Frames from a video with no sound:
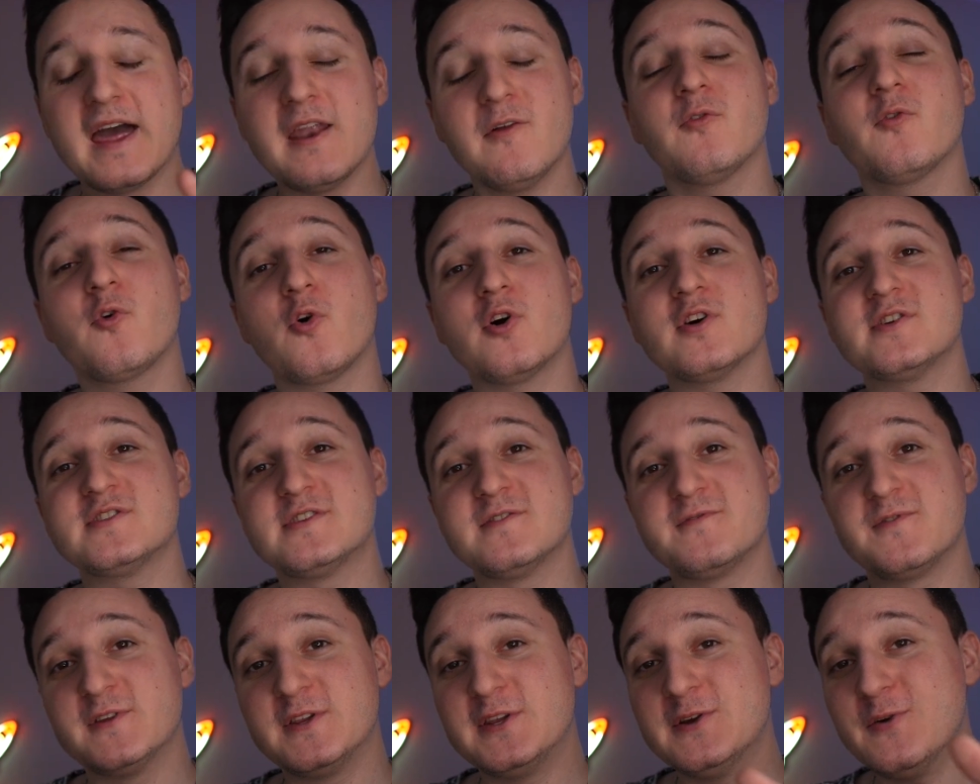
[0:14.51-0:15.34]
And of course,
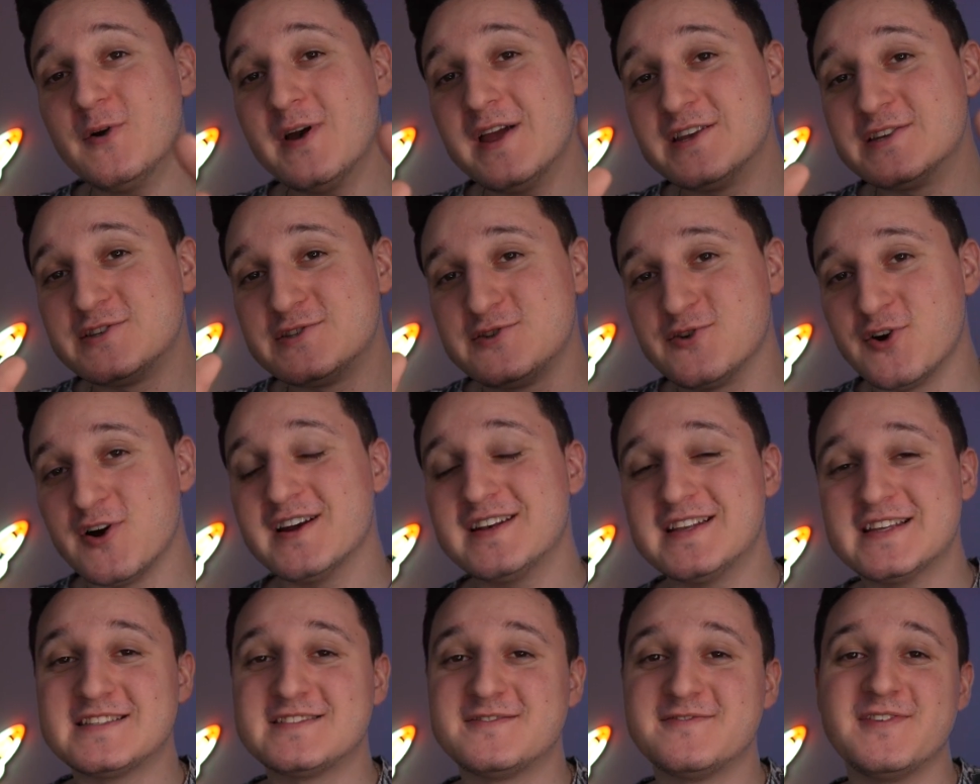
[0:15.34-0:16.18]
if you do
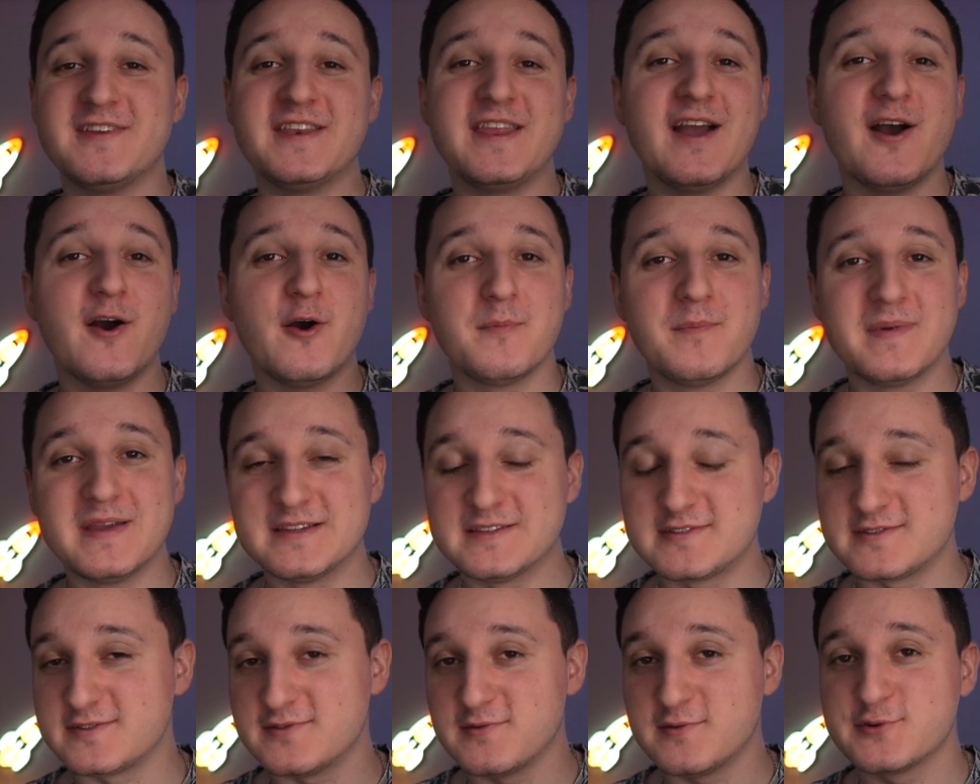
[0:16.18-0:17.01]
enjoy this video, it
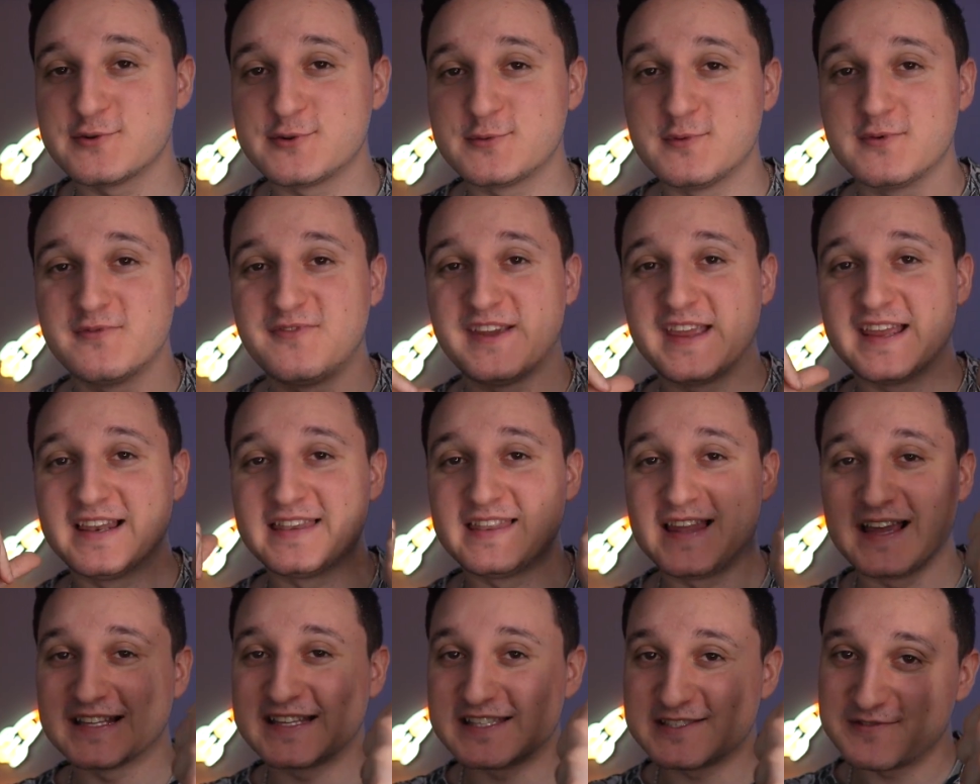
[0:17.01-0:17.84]
means so much. If you can
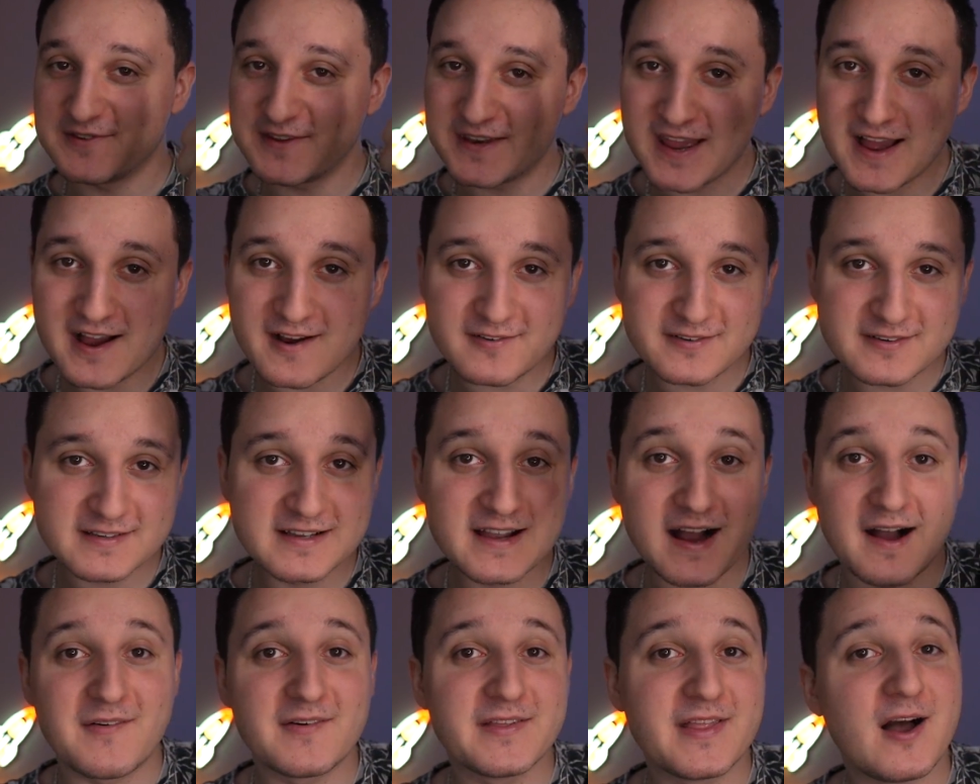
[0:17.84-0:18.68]
like this video,
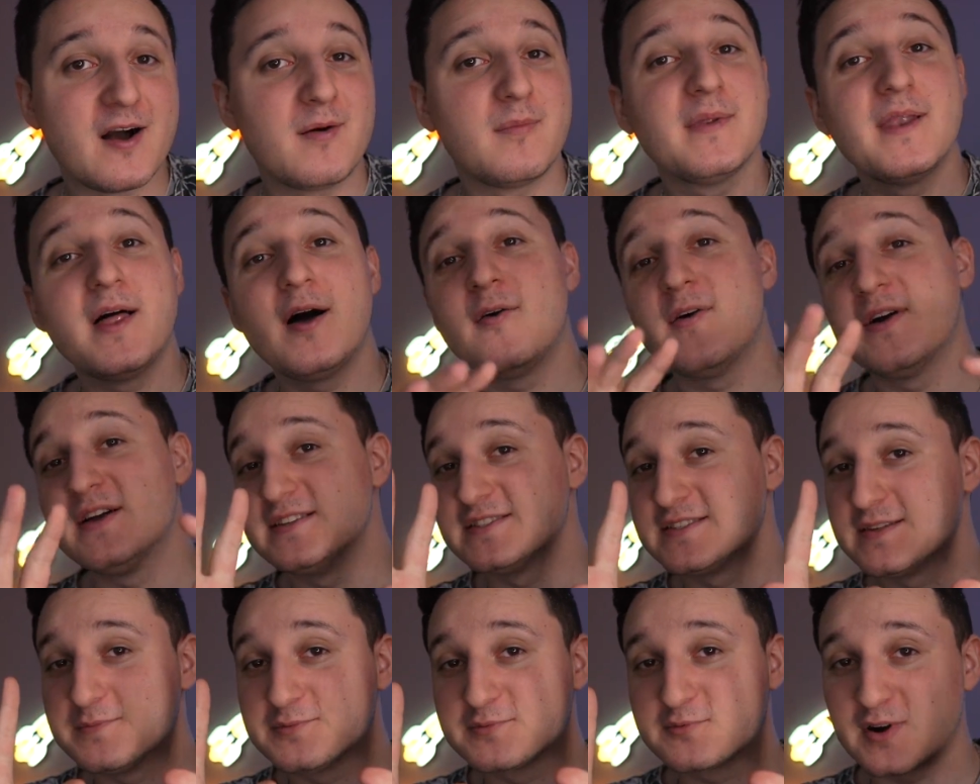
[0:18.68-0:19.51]
comment down below
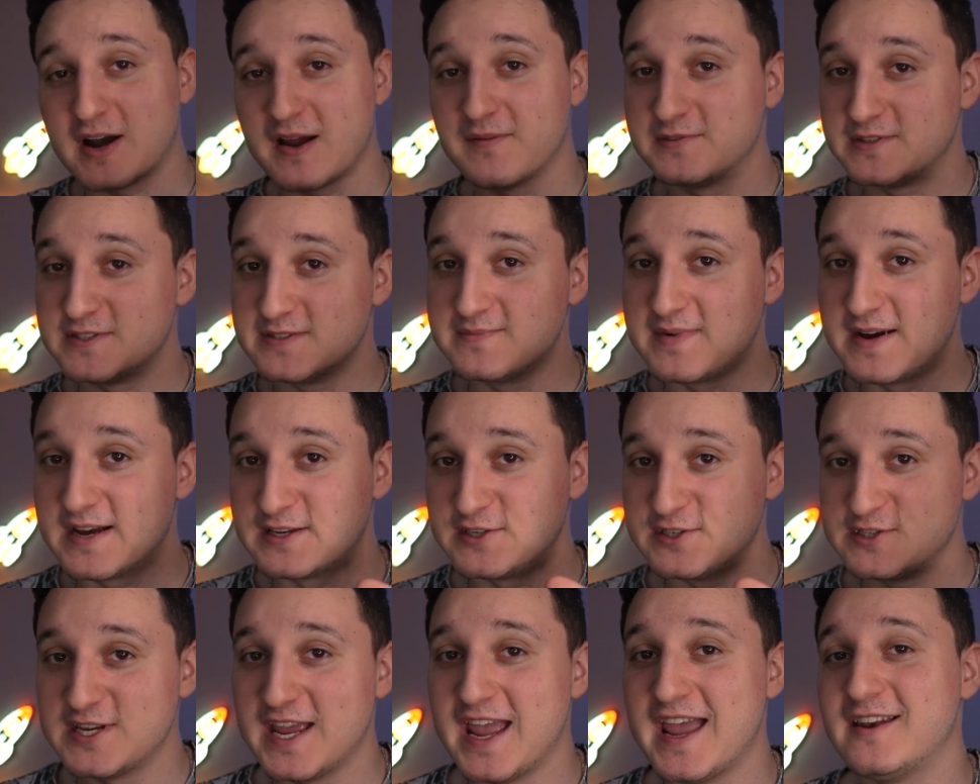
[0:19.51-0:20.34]
and subscribe to my
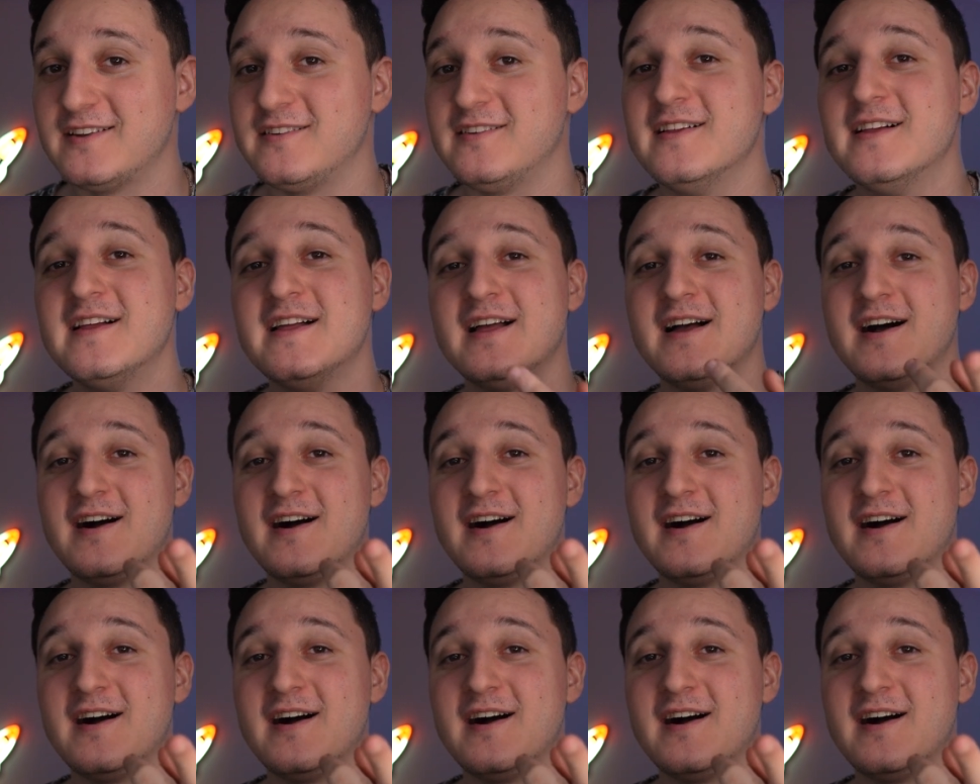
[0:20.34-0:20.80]
channel.